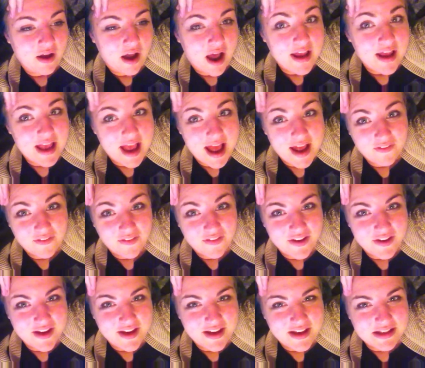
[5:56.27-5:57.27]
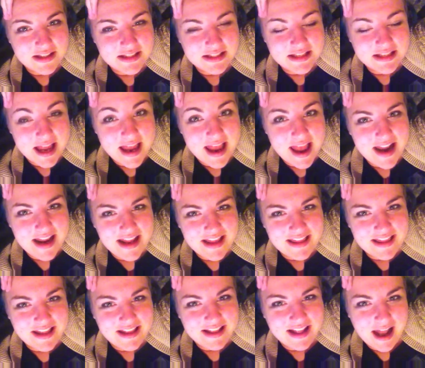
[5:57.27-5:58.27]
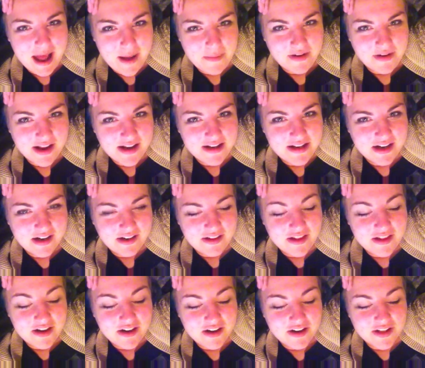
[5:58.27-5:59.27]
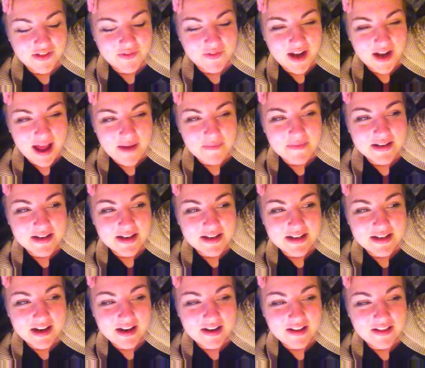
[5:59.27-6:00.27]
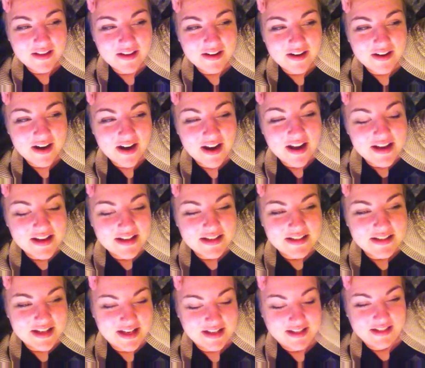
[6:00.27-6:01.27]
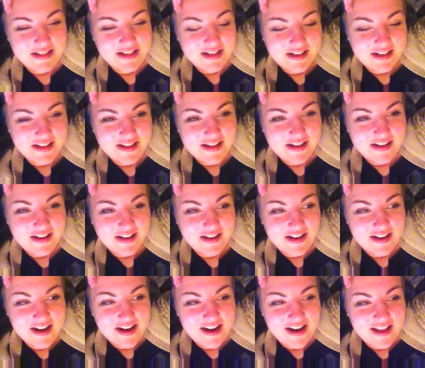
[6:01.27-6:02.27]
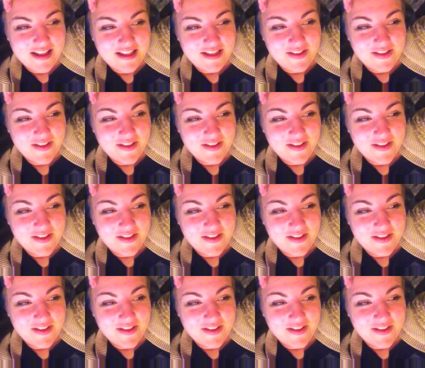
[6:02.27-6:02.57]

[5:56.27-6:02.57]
I can't really say anything that happened at dinner theater because what happened at dinner theater stays at dinner theater. The